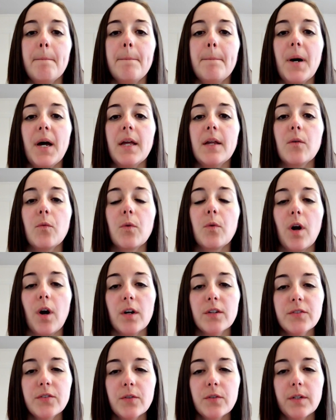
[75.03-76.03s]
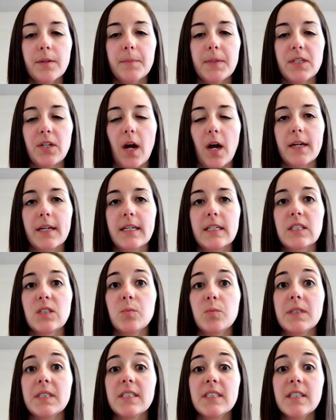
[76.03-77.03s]
But we're also going to be talking
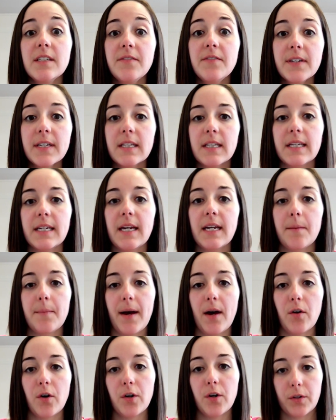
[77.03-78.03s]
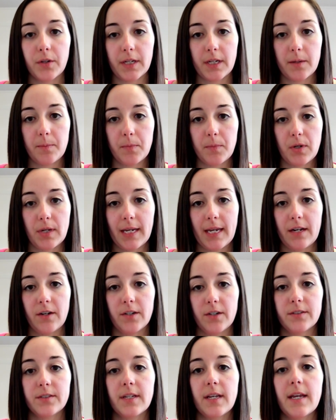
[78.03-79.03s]
specifically about early
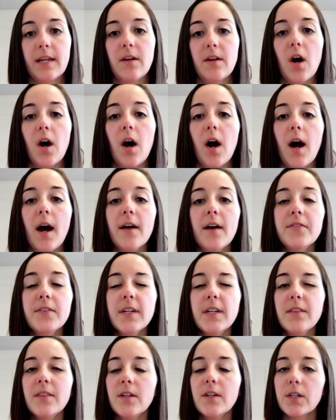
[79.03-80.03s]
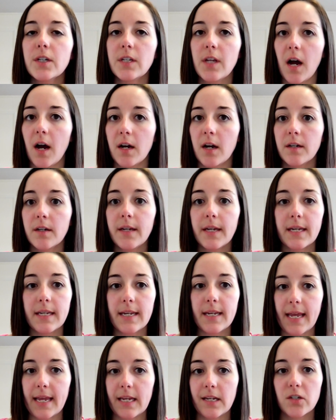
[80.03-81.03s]
communicators, and often they're young
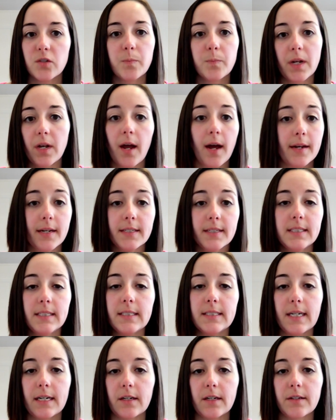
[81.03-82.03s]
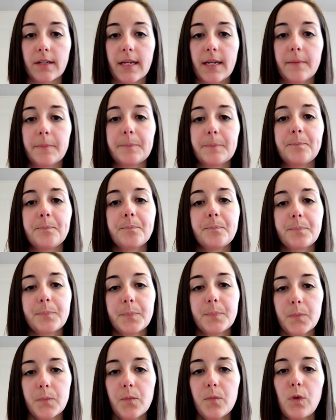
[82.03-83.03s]
in age, but not necessarily.
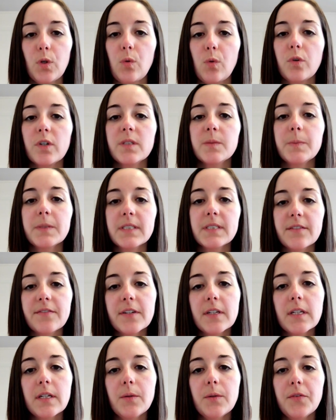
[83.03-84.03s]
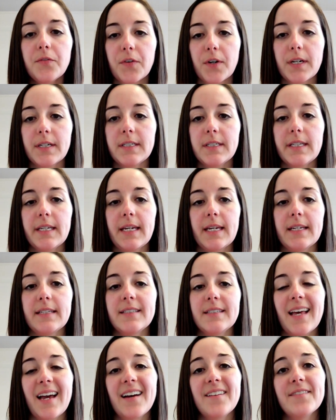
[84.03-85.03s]
We're specifically referring to the kids
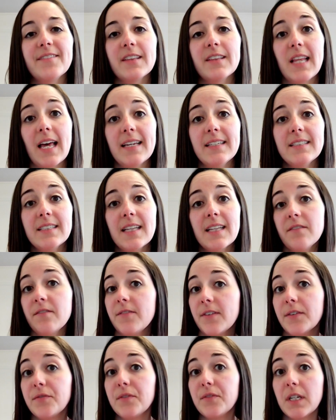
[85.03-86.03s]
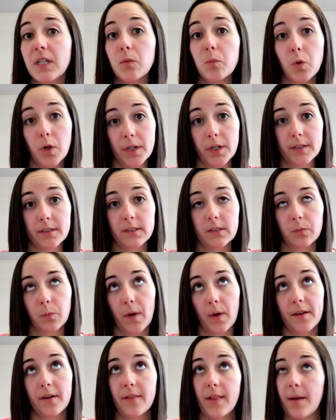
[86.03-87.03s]
that have less than 50 words,
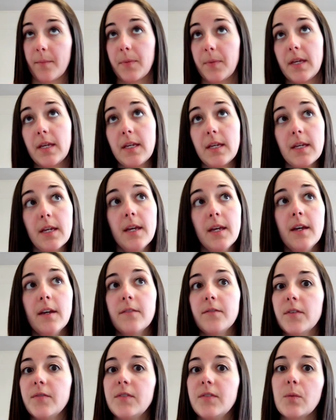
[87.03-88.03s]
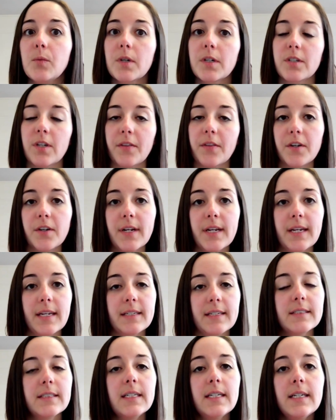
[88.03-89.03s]
whether that be 50 words on their
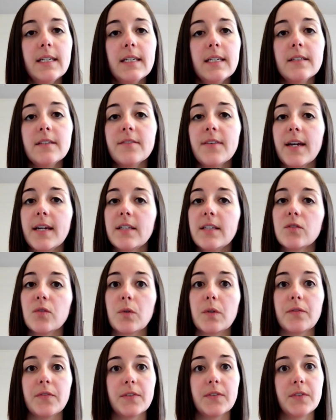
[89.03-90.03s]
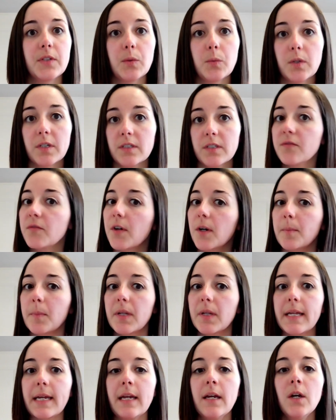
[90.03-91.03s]
AAC device or 50 words
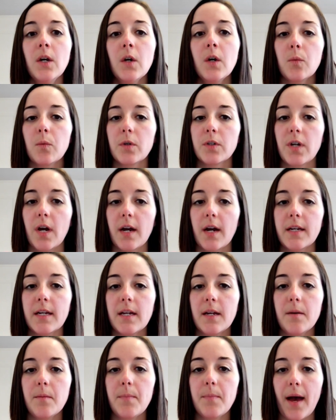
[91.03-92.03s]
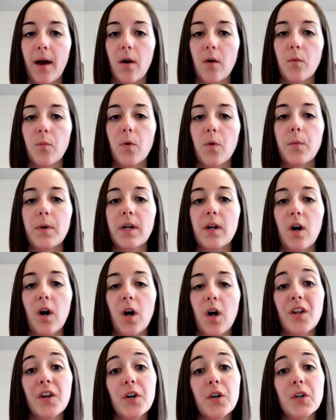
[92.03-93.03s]
verbally. We're talking about what we
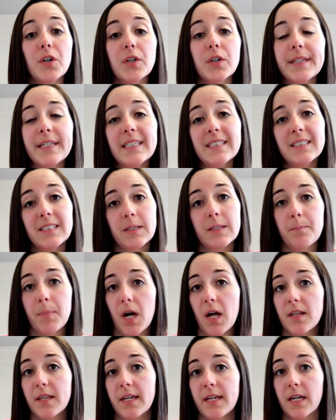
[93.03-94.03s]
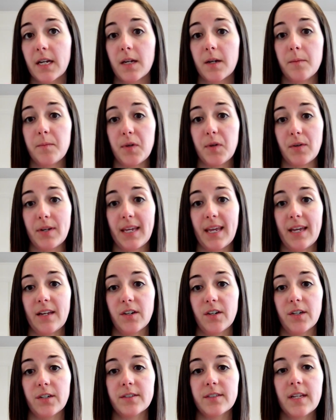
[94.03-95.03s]
call early symbolic
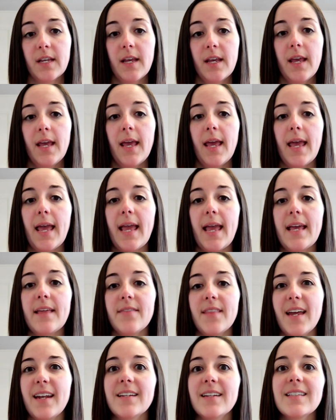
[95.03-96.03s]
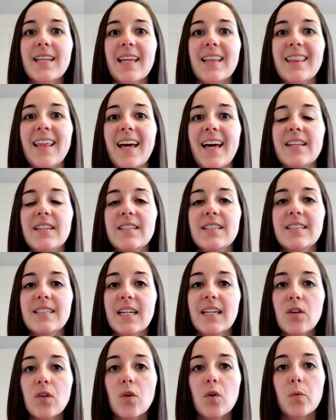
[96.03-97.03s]
communicators. And that is like that
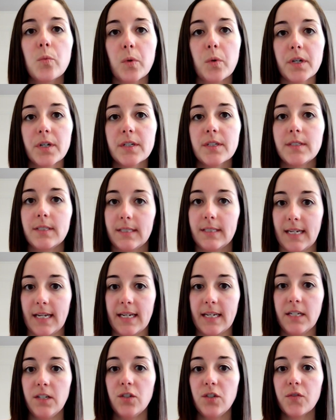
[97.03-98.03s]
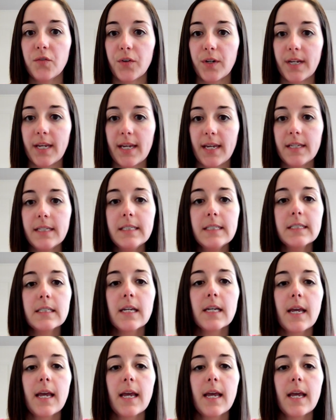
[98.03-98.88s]
single word stage for kids.